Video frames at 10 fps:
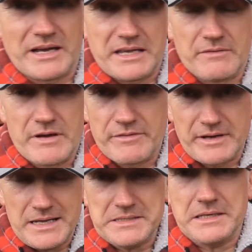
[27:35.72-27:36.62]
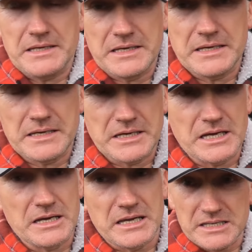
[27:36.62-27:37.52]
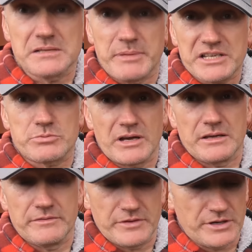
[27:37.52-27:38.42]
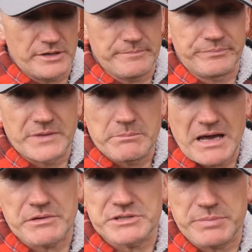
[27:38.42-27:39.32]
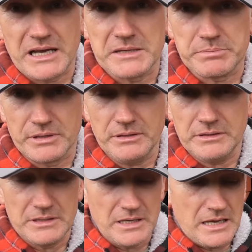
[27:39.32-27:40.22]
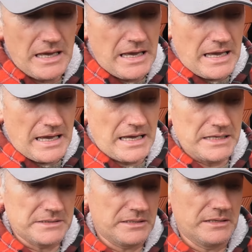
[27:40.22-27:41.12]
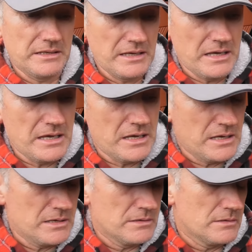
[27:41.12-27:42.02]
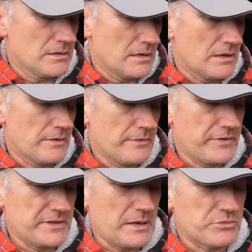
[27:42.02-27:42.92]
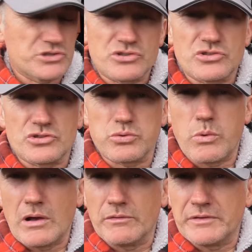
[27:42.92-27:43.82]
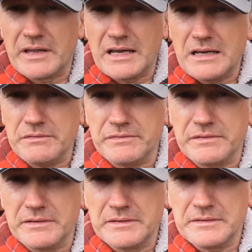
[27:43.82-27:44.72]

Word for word: weight I've ever had. Uh, it is the best weight of um, Maris Piper, and I think that was twelve and a half.